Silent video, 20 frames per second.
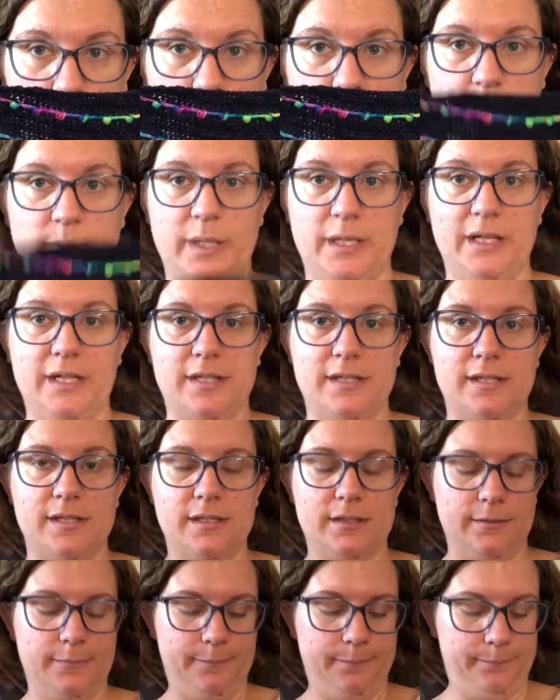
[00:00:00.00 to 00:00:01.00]
but
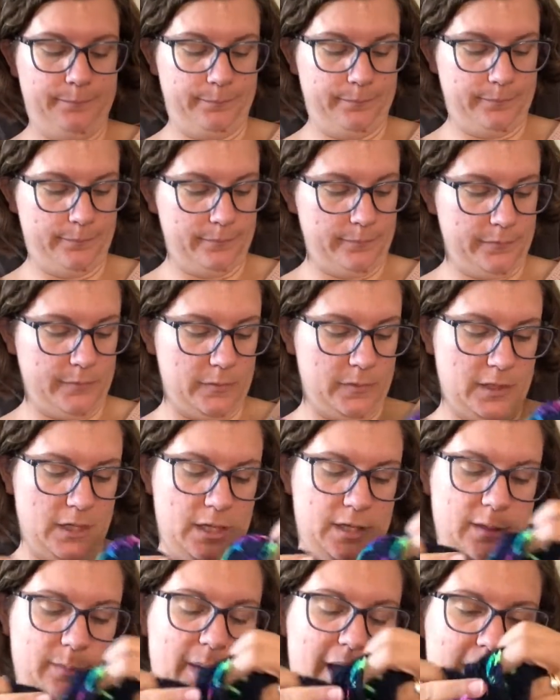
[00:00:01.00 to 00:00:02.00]
it's
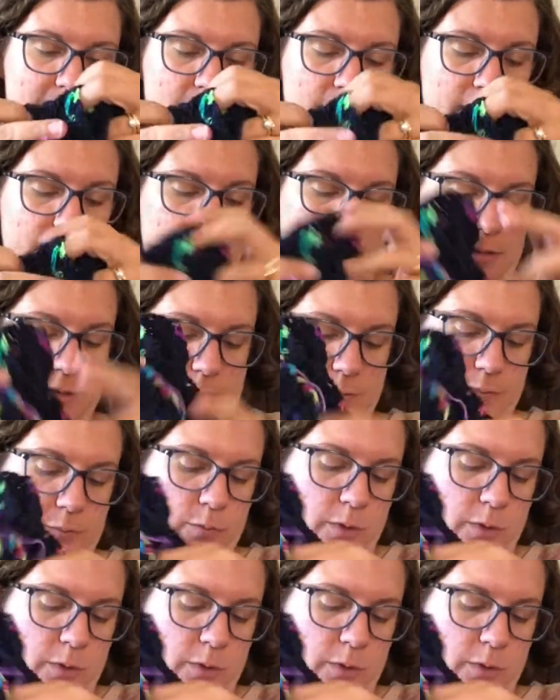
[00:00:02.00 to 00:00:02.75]
the pattern is,